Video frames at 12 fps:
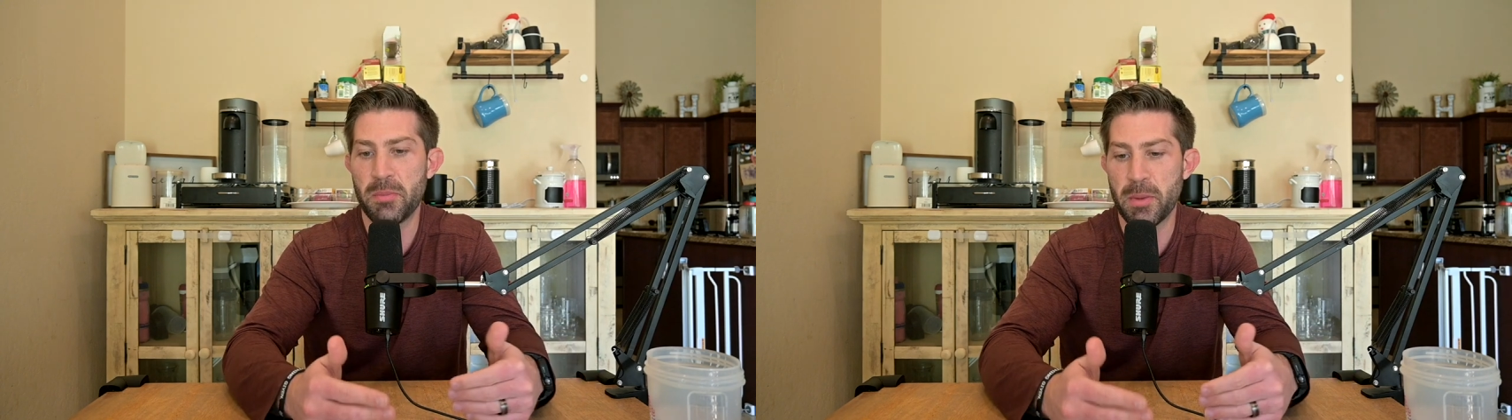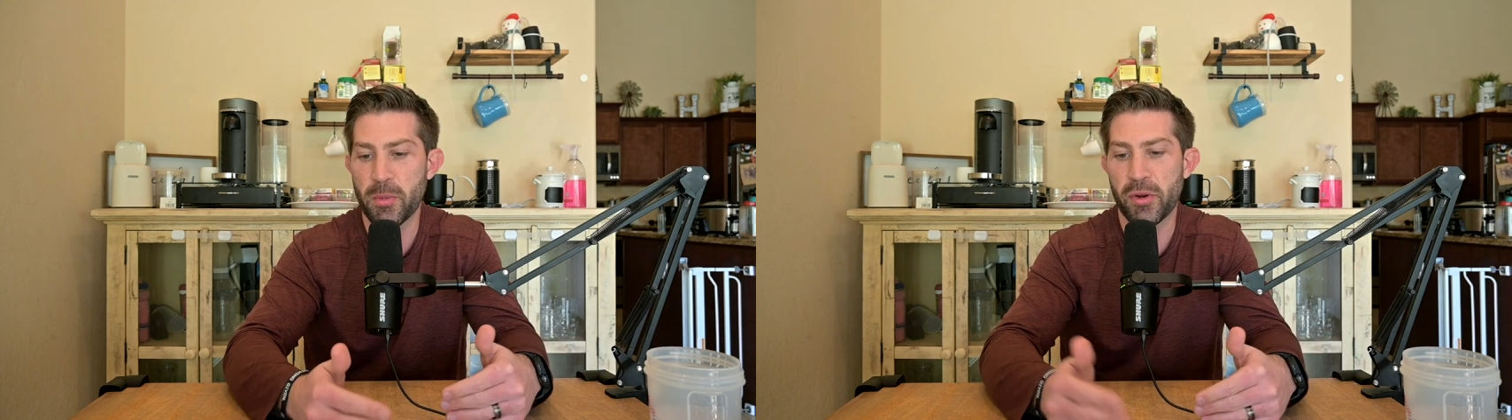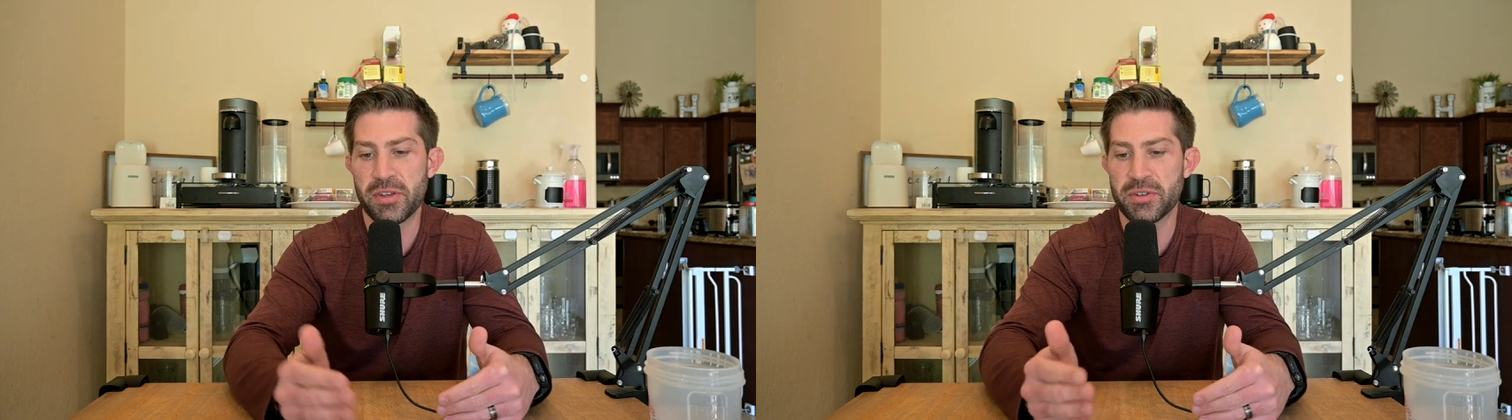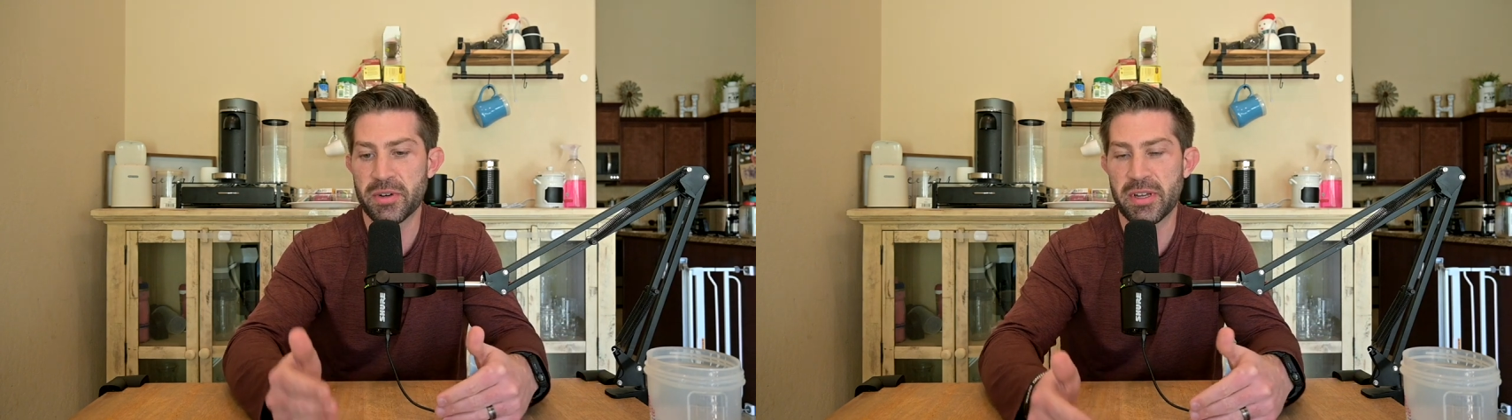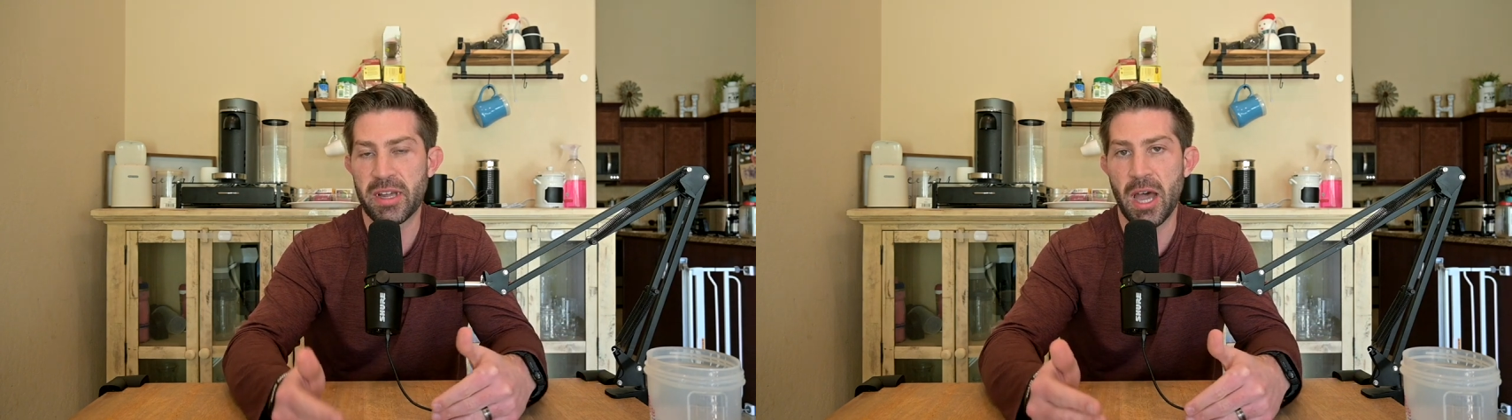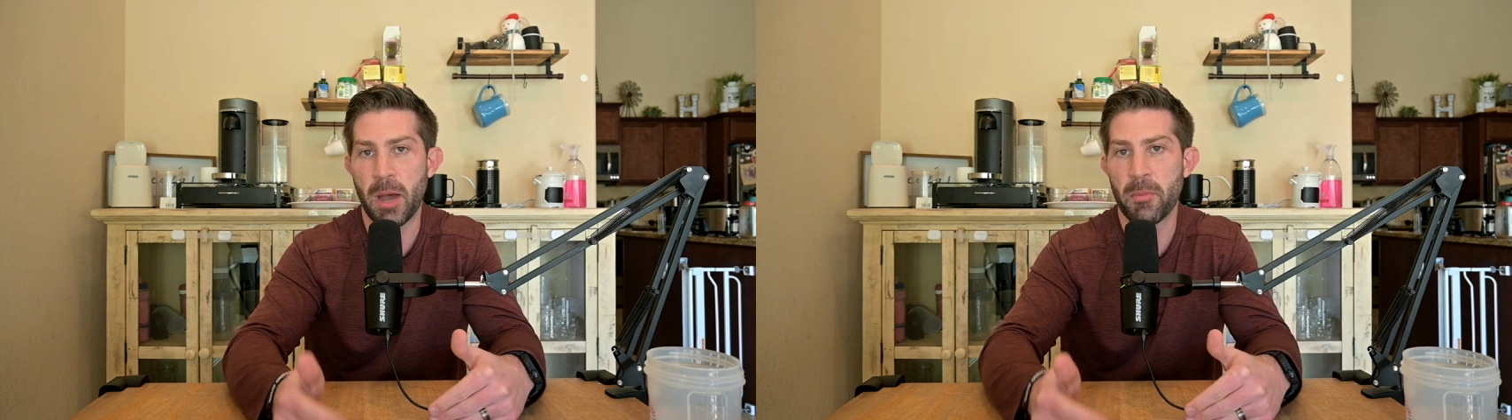memories are going to
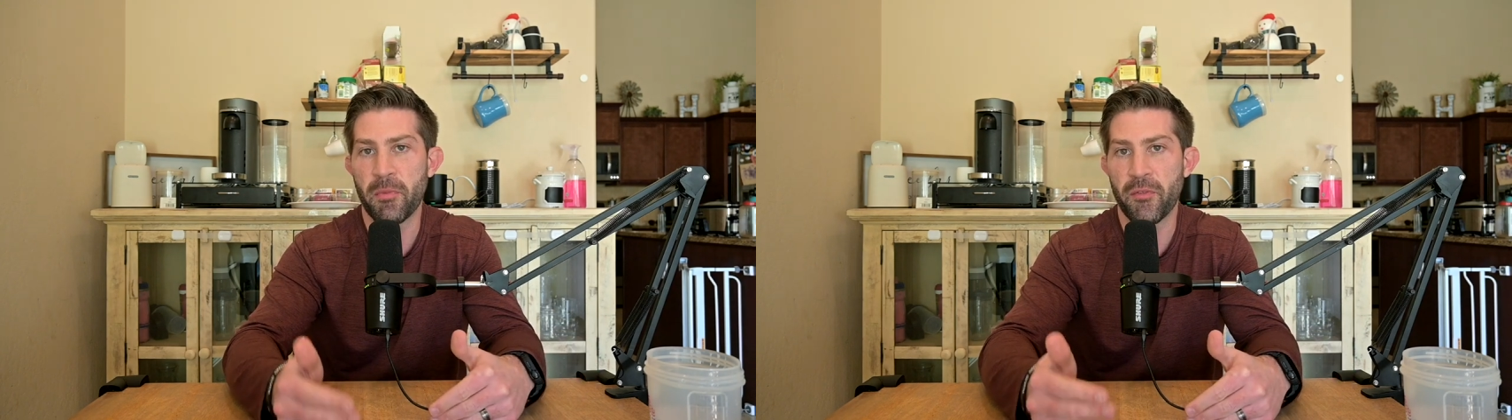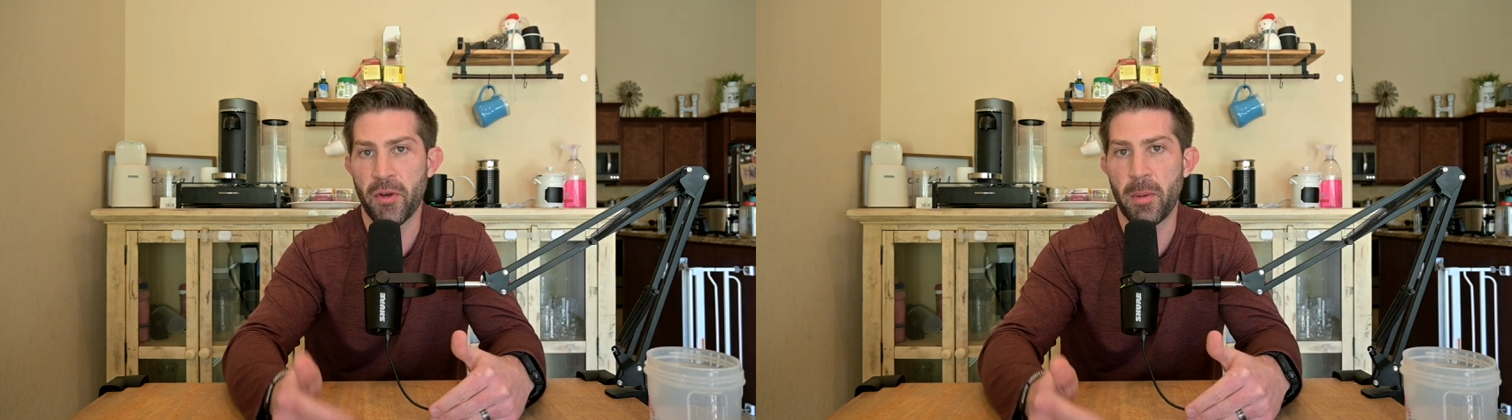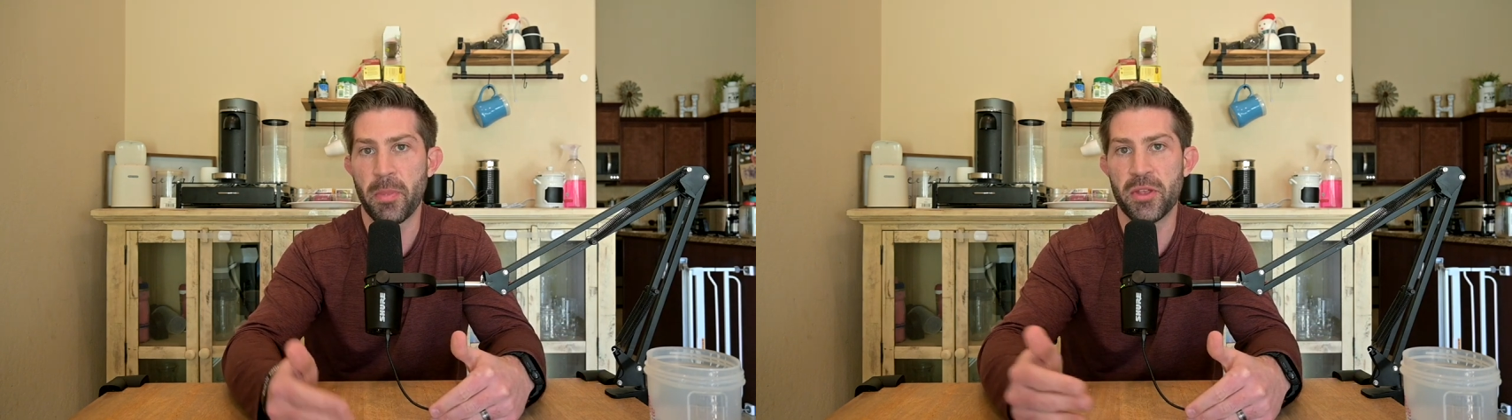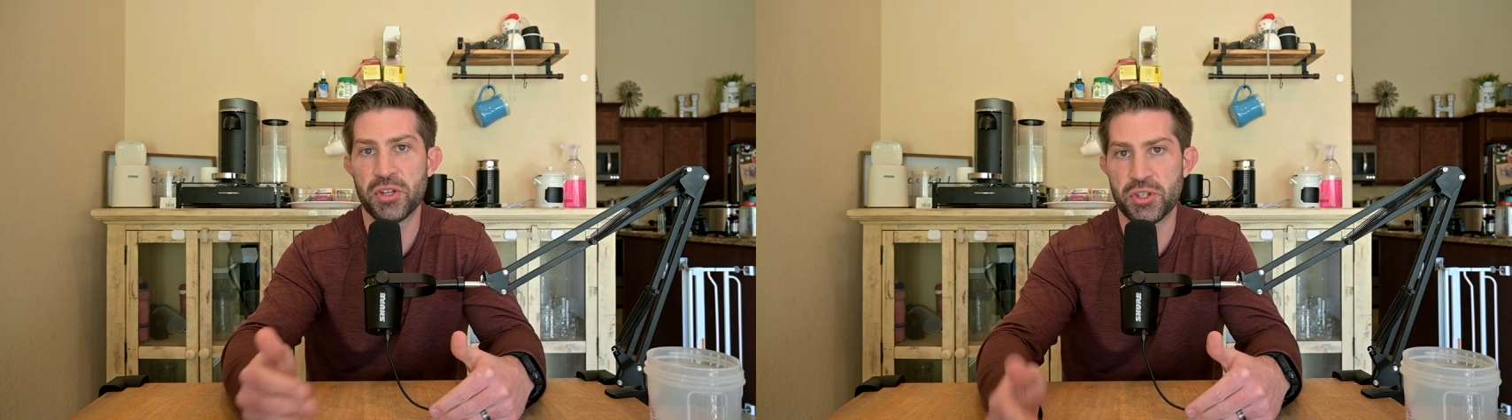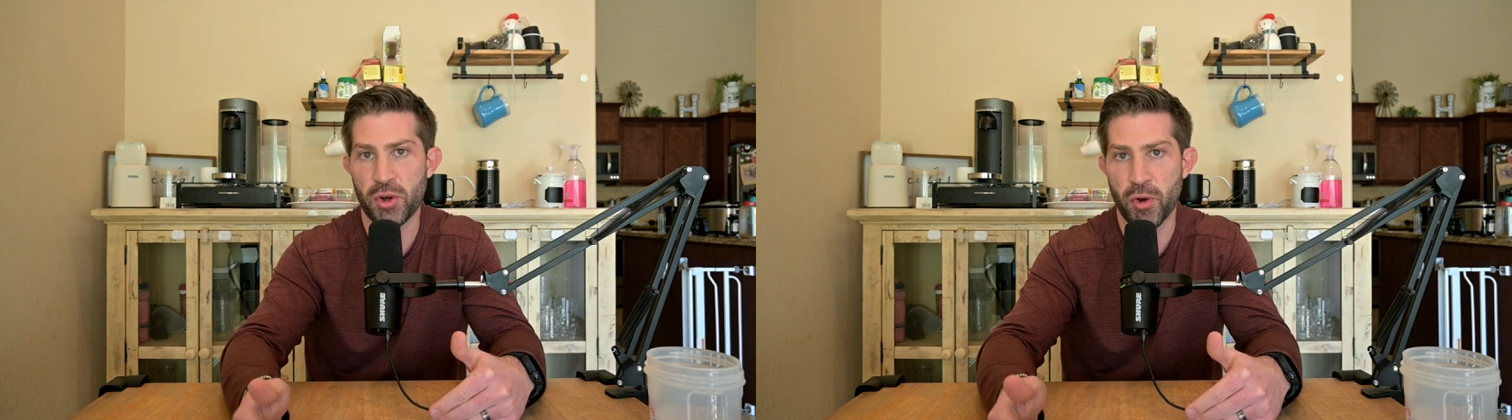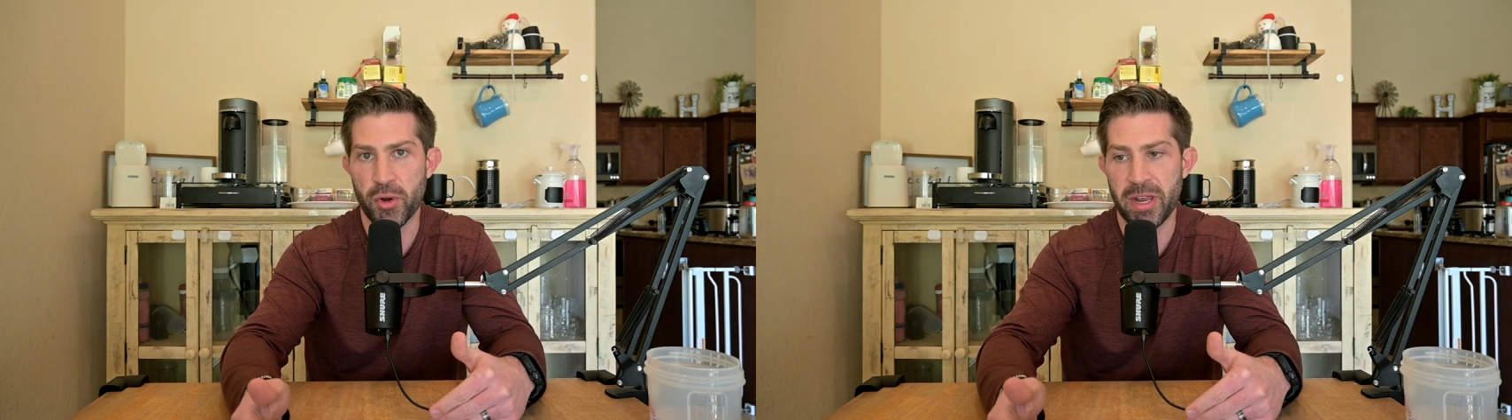come from the
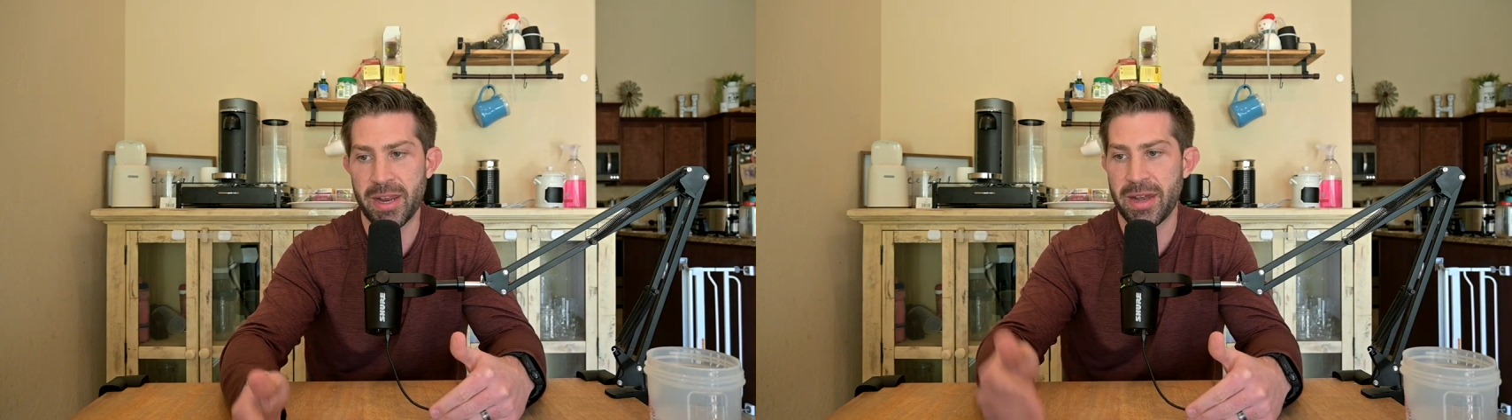journey,